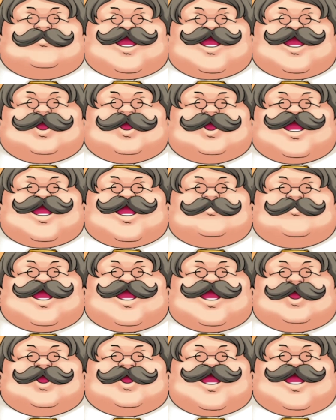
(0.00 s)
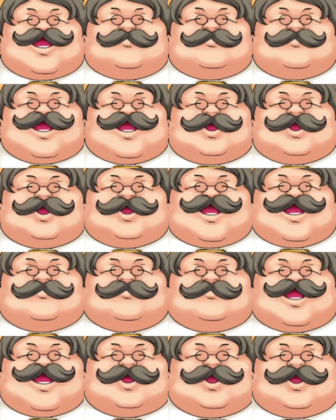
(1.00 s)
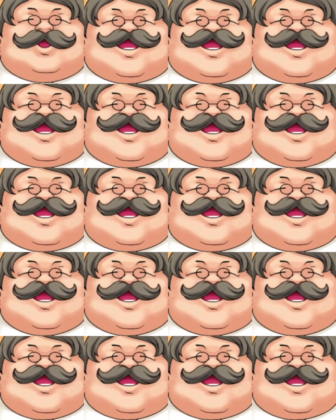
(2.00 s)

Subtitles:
it seems the one who lied was